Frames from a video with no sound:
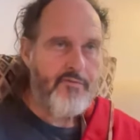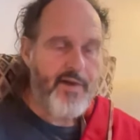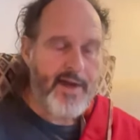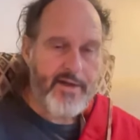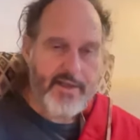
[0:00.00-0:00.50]

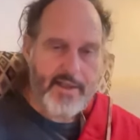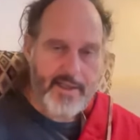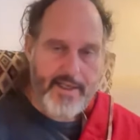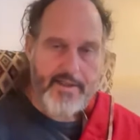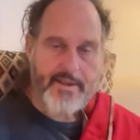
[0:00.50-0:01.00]
very
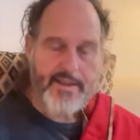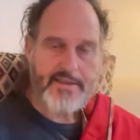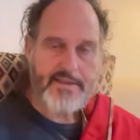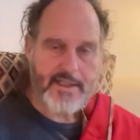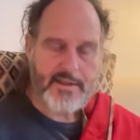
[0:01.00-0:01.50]
clear
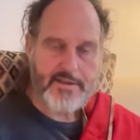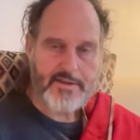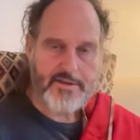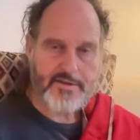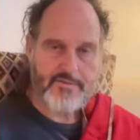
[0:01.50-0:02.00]

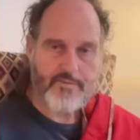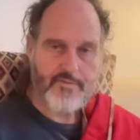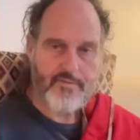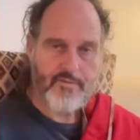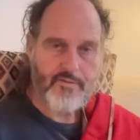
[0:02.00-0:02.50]
intelligence.
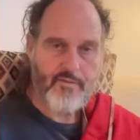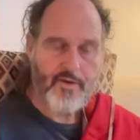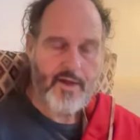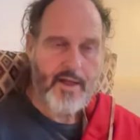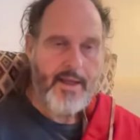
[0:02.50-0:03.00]

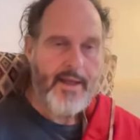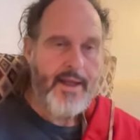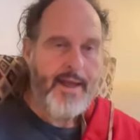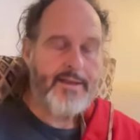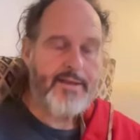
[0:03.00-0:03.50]

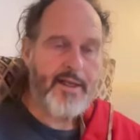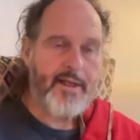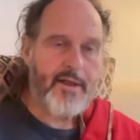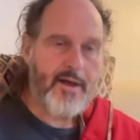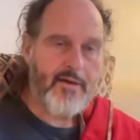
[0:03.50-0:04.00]
And a
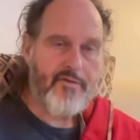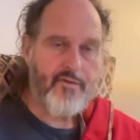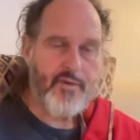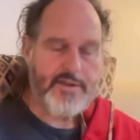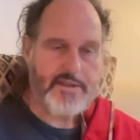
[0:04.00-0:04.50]

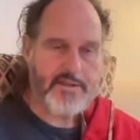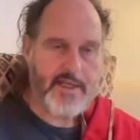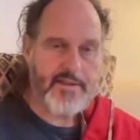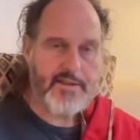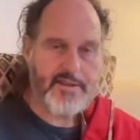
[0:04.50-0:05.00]
love which is
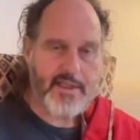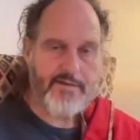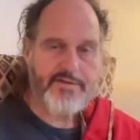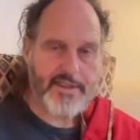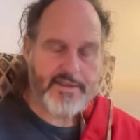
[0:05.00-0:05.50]
not
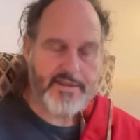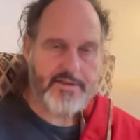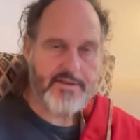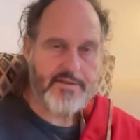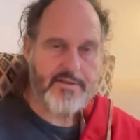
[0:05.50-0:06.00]

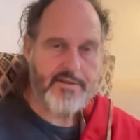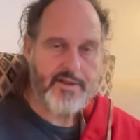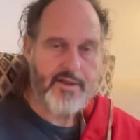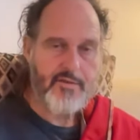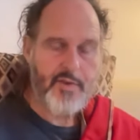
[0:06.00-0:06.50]
self-centered,
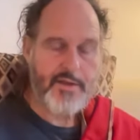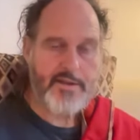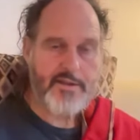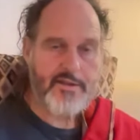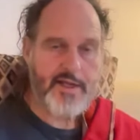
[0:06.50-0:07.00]

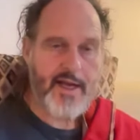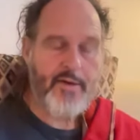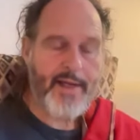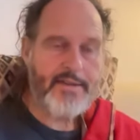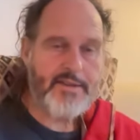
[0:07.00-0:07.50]
but
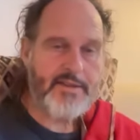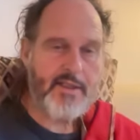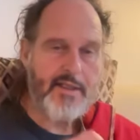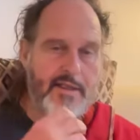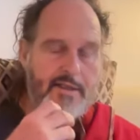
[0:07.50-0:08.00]
directed
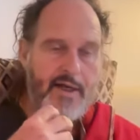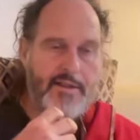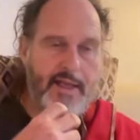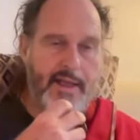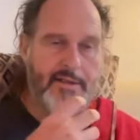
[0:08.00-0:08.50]

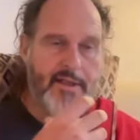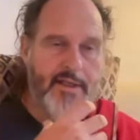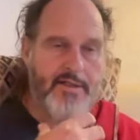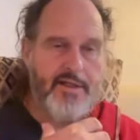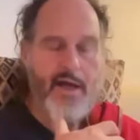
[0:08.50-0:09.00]
not at
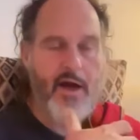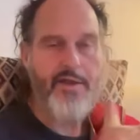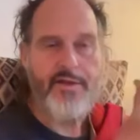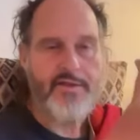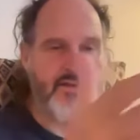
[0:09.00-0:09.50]
the
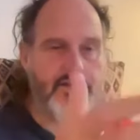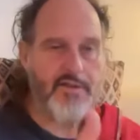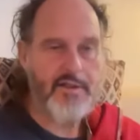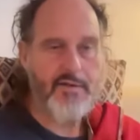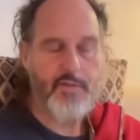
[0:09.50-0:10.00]

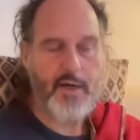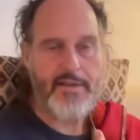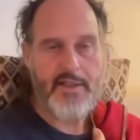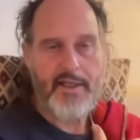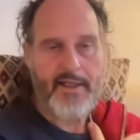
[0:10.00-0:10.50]
others,
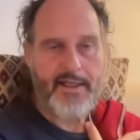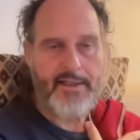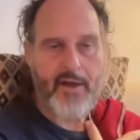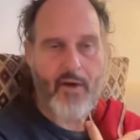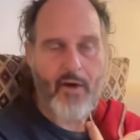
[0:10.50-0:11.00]
but
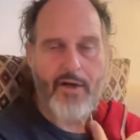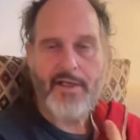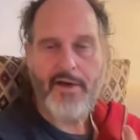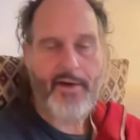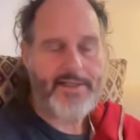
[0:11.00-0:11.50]
in all
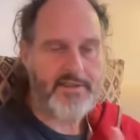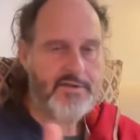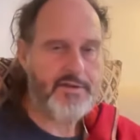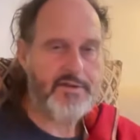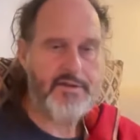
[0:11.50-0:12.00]

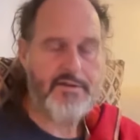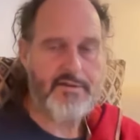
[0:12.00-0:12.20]
directions.